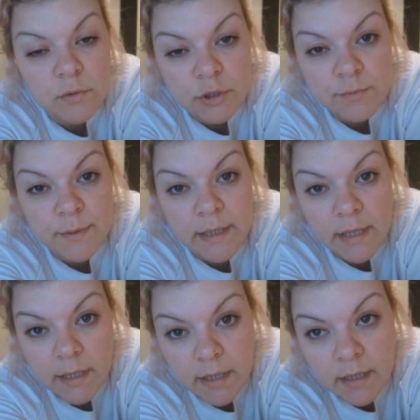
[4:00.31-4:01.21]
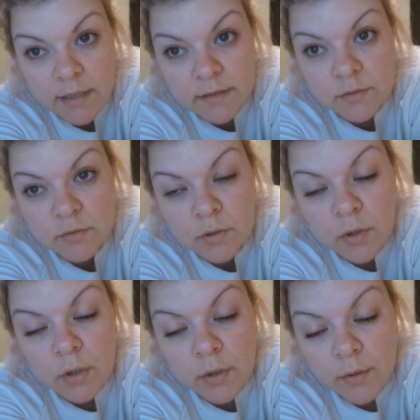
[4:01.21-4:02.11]
wash my hair and
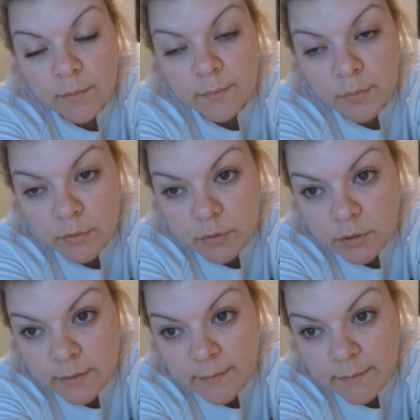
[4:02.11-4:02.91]
blow dry